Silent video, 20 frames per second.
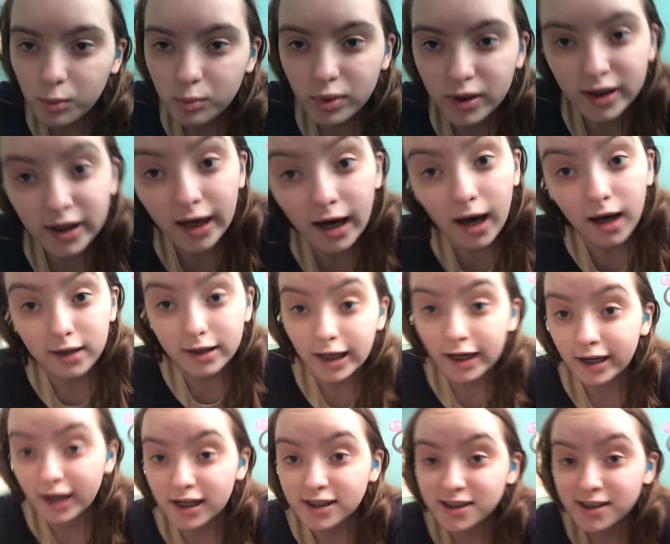but yeah,
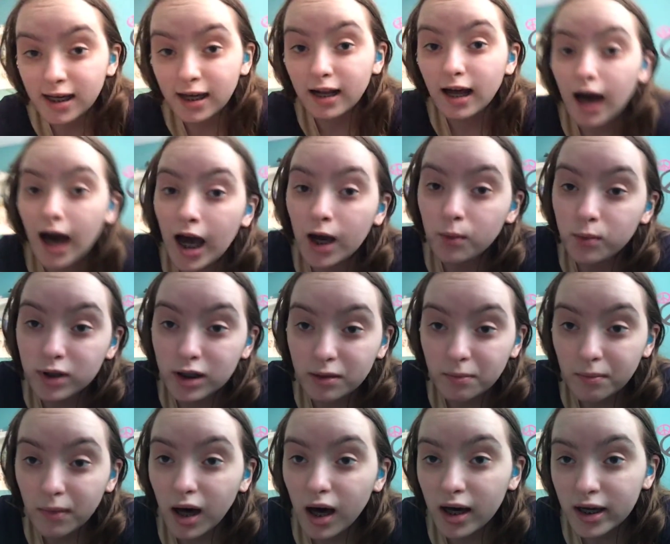like I said, I
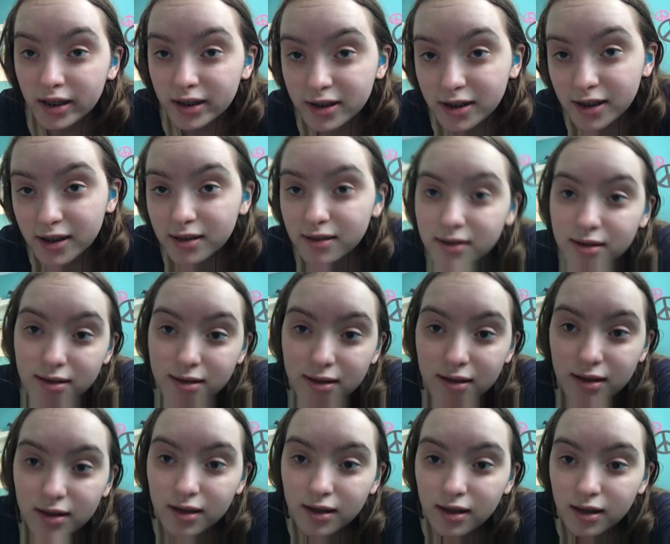wouldn't mind
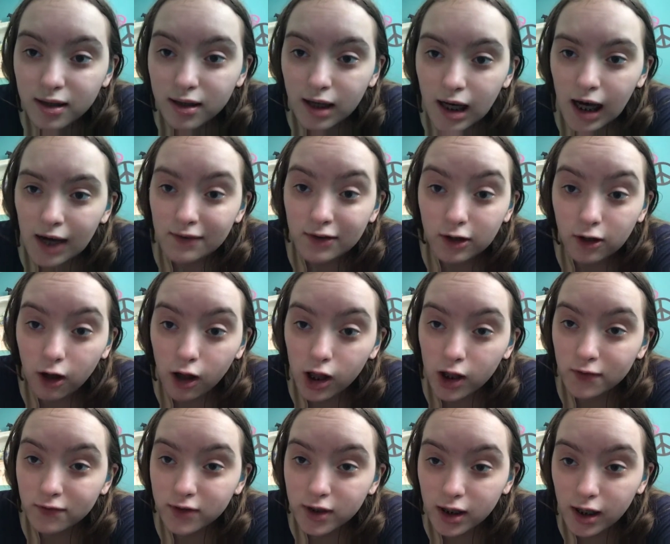having all
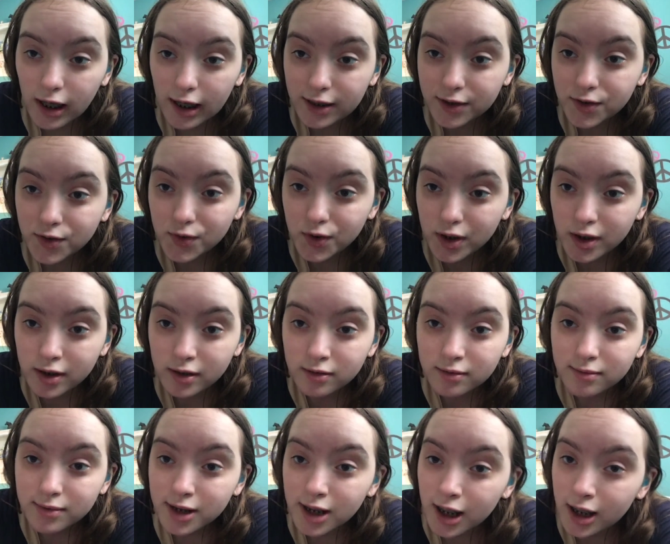of the extra
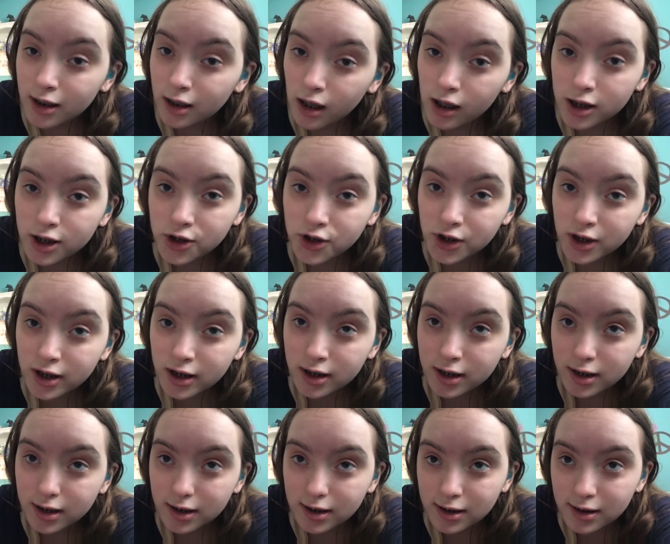technology
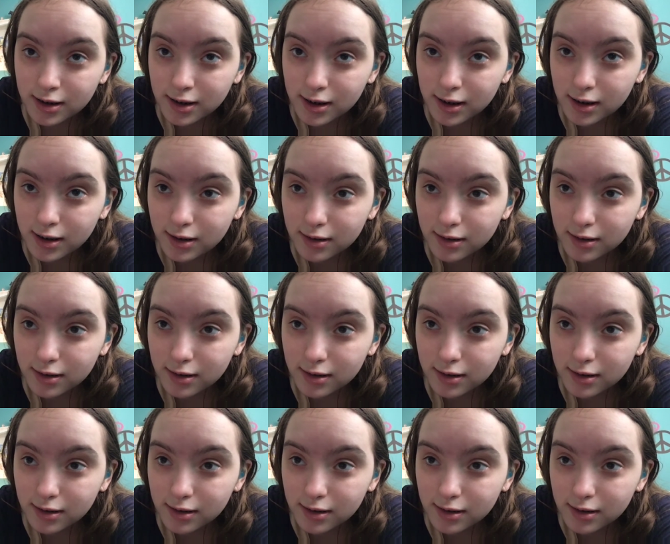because